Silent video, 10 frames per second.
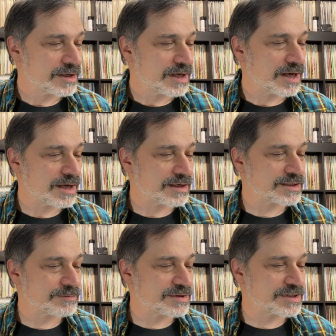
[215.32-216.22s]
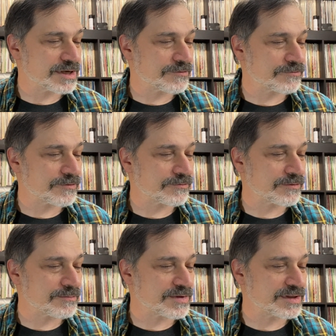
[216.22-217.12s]
Some stuff
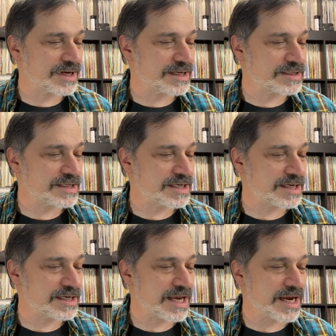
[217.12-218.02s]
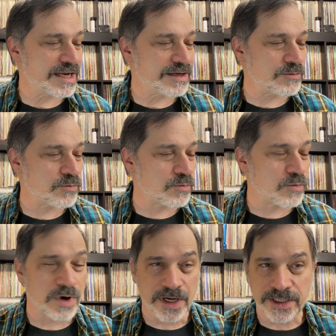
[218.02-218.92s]
from the
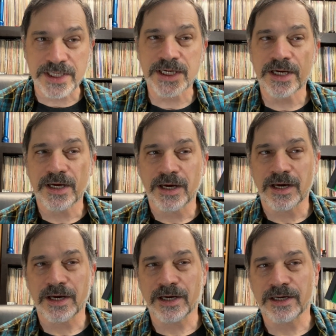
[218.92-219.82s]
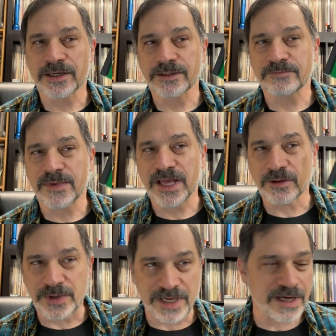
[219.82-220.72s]
1981
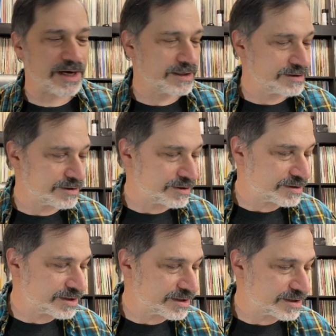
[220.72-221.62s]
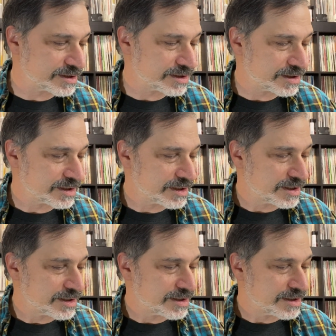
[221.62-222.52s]
Halloween concerts.
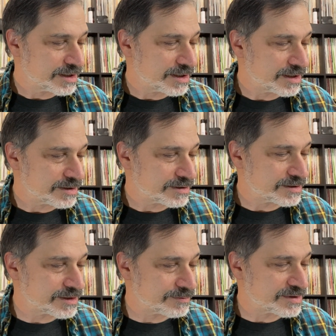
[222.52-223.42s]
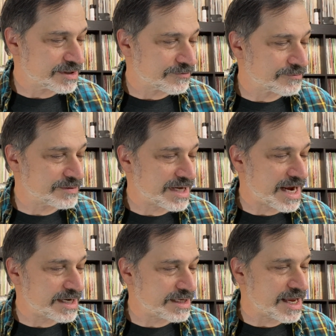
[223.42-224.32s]
Some stuff from the
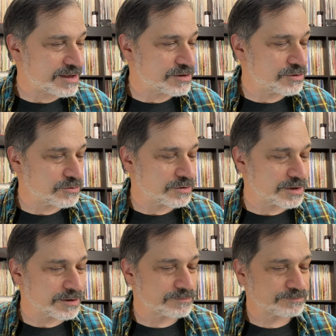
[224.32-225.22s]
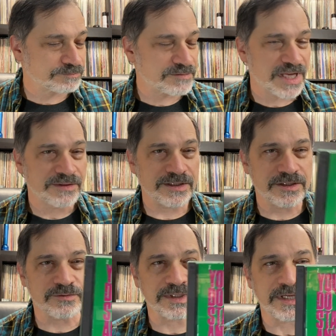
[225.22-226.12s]
88 tour. This
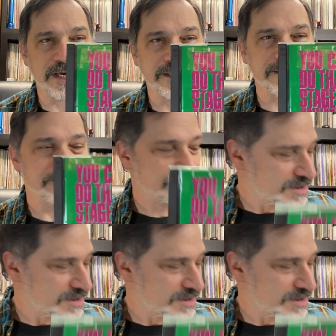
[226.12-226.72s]
is really nice.